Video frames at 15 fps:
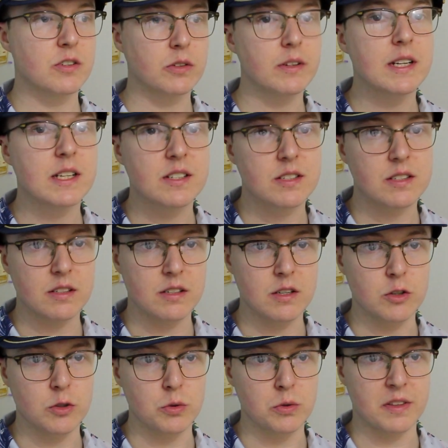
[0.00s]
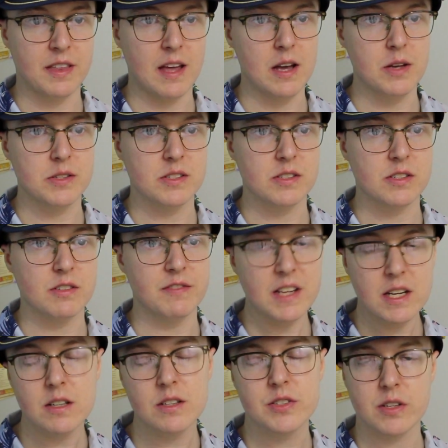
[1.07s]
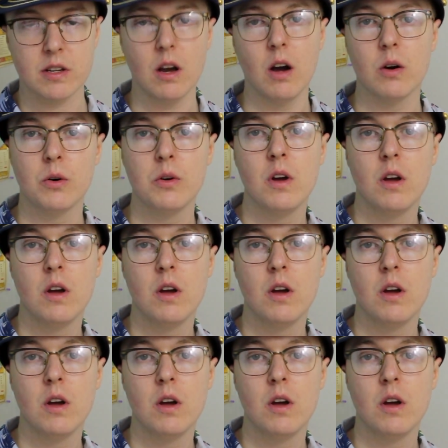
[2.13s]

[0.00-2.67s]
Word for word: Greeks knew thousands of years ago